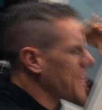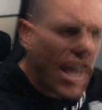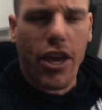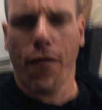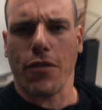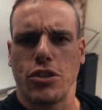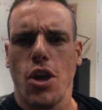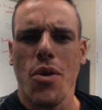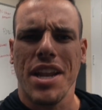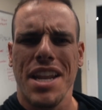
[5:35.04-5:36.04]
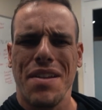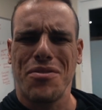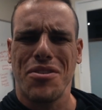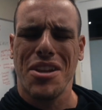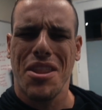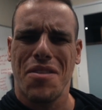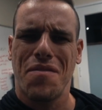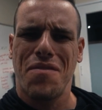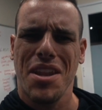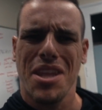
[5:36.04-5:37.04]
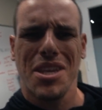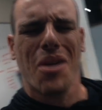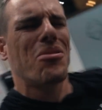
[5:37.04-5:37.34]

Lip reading: Thank you for tuning in for another video.